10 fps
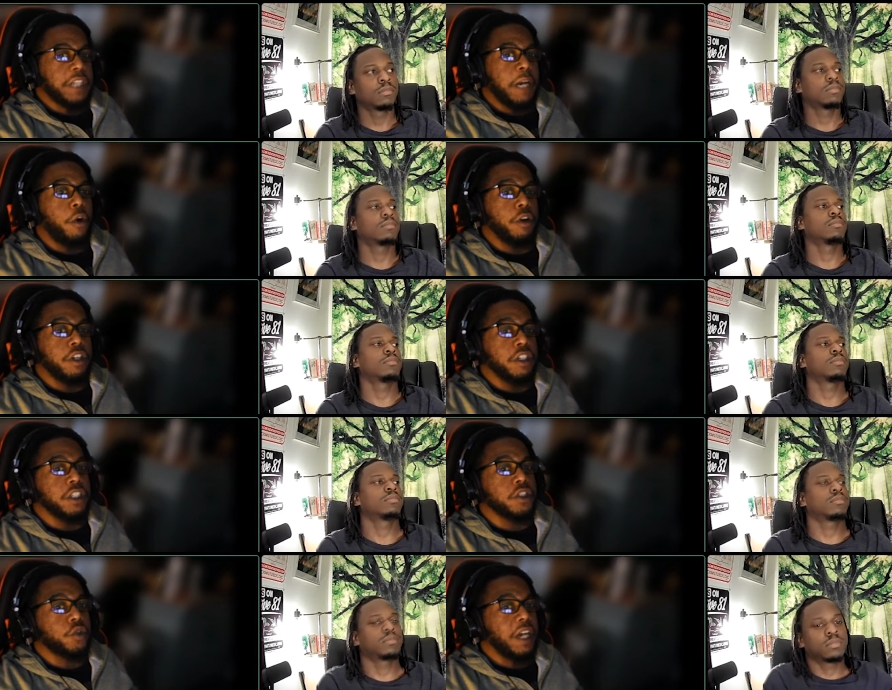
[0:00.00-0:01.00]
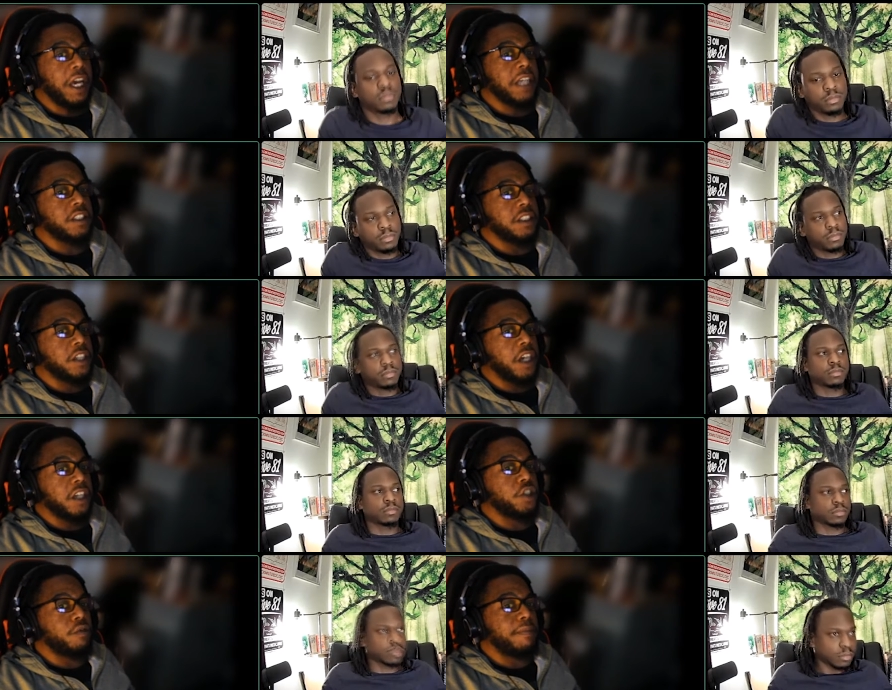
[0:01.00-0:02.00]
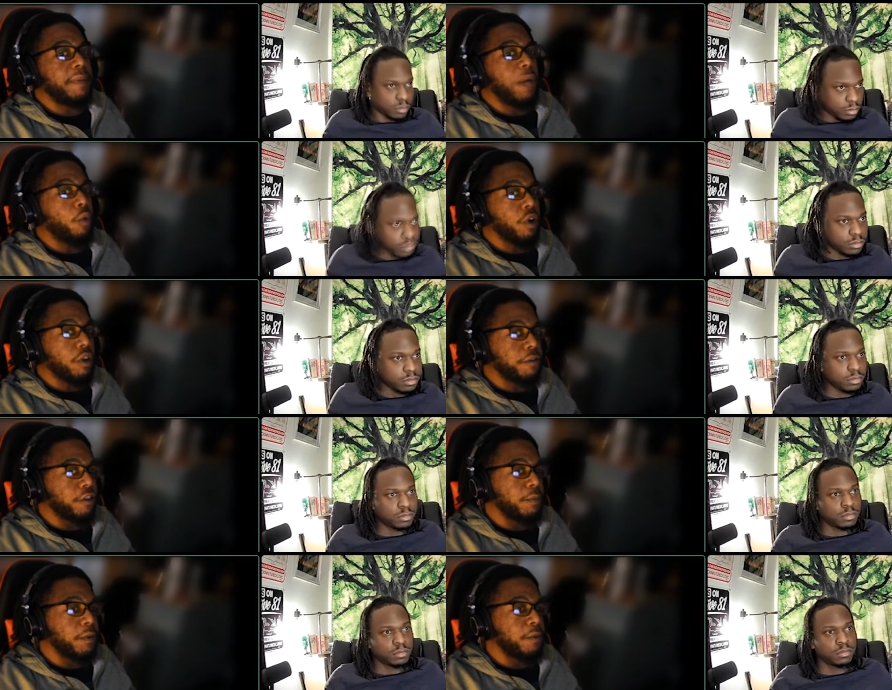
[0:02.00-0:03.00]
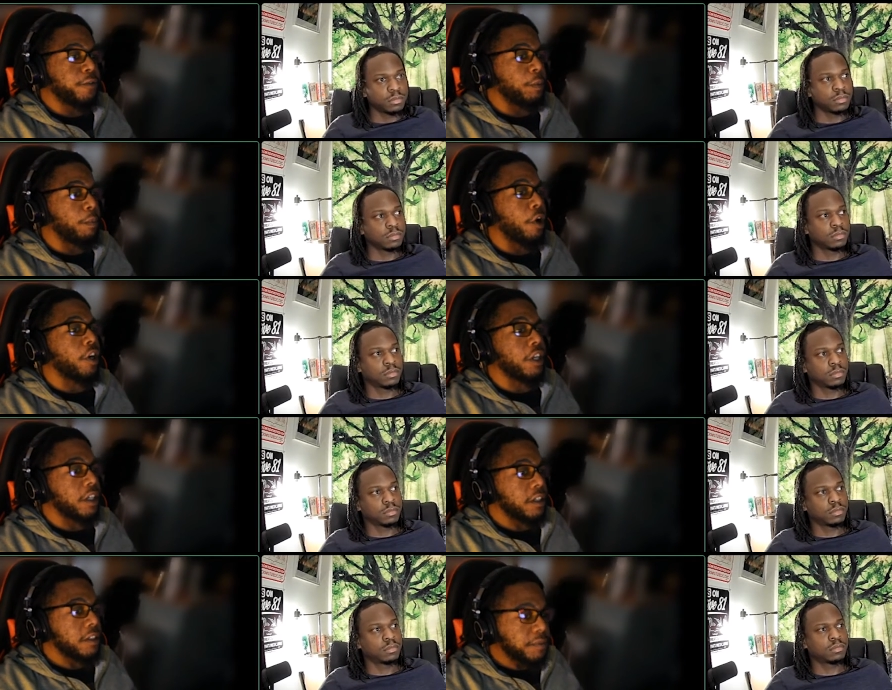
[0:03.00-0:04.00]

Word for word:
Speaker 1: I'm on their Discord. I actually talking to them about working for them for marketing.